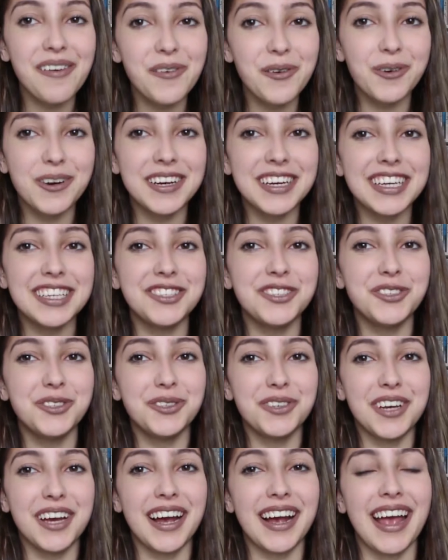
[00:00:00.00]
everyone, it's
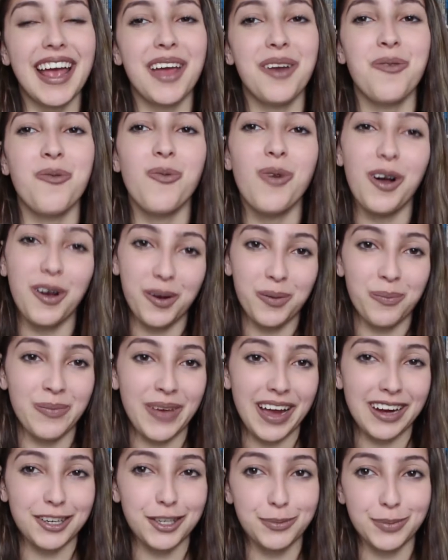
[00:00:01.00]
Julia and welcome
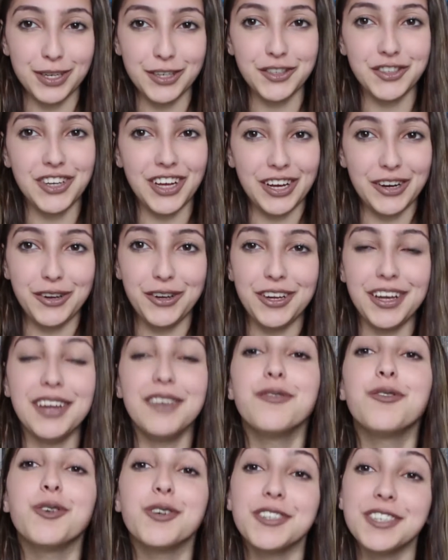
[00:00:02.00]
back to my channel
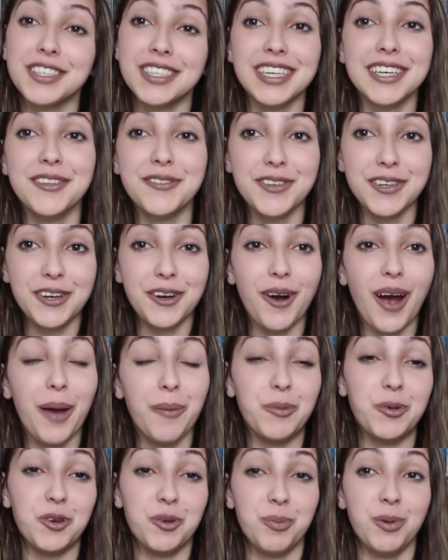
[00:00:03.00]
and for today's video
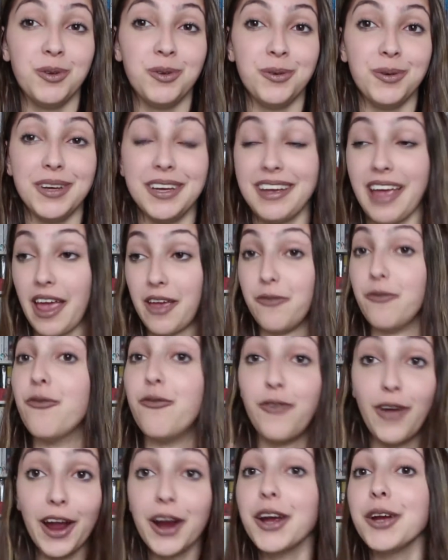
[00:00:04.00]
I'm going to be doing a
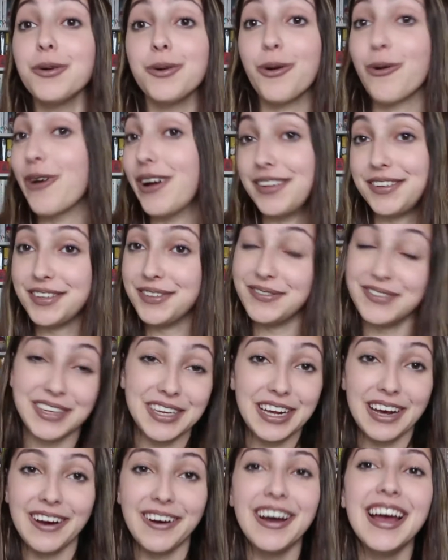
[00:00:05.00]
very requested
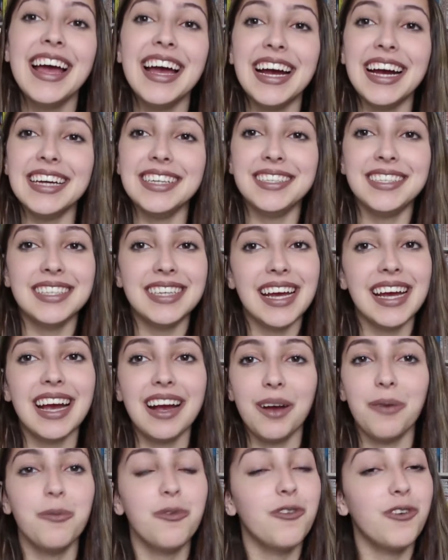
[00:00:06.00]
video and today
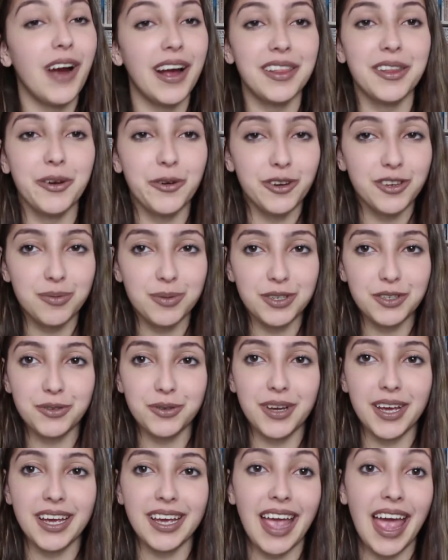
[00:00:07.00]
I'm finally going to be
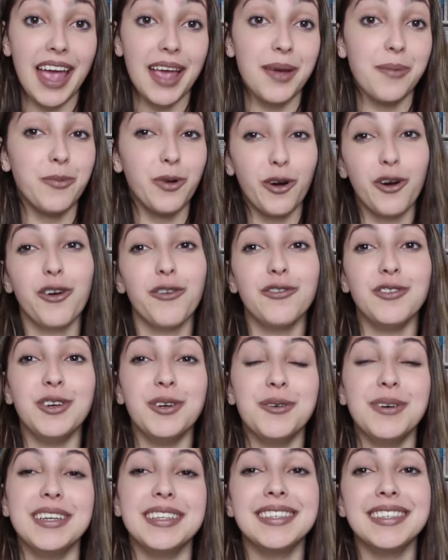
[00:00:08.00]
doing a book
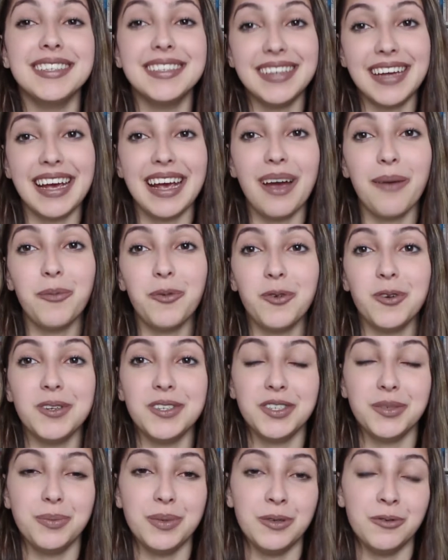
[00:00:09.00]
review and today I'm
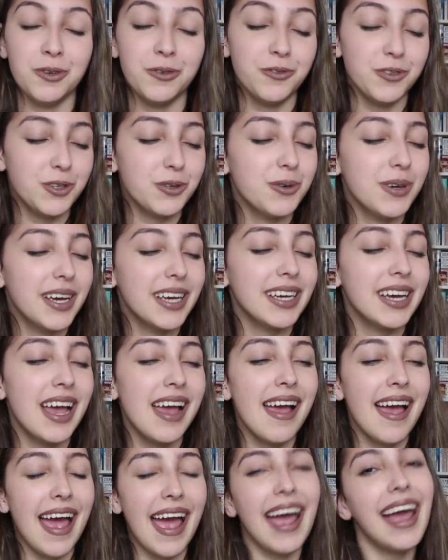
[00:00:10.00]
going to be reviewing
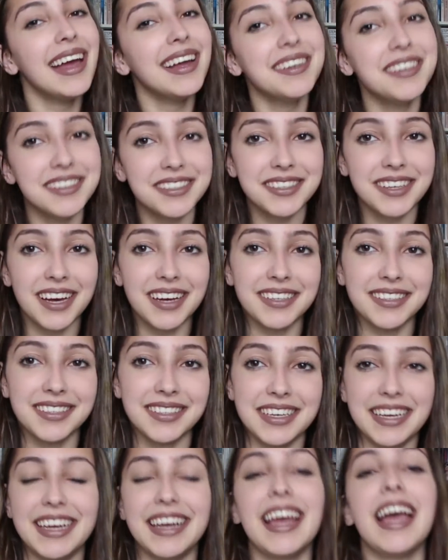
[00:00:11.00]
and
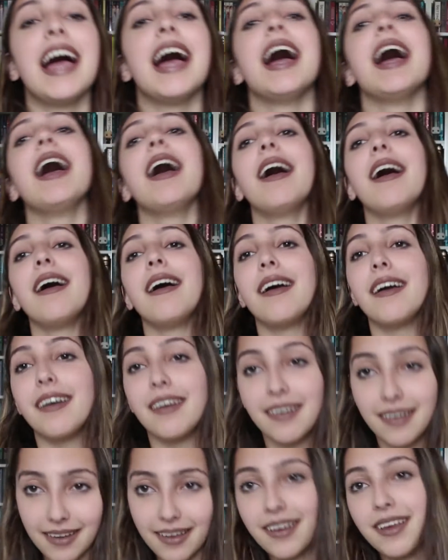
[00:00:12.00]
discussing
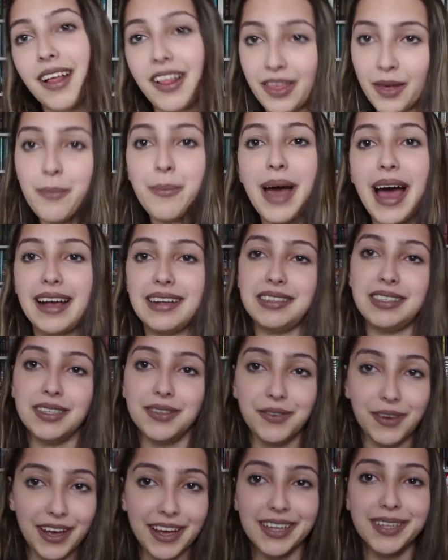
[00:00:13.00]
The
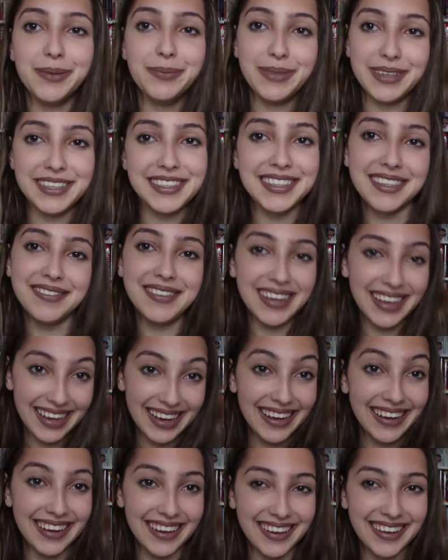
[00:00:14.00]
Massive It by Stephen
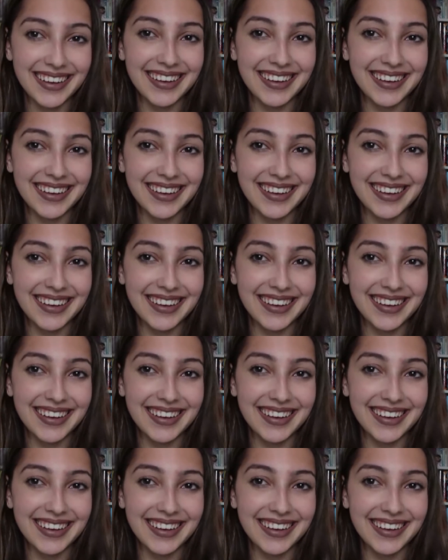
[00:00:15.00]
King.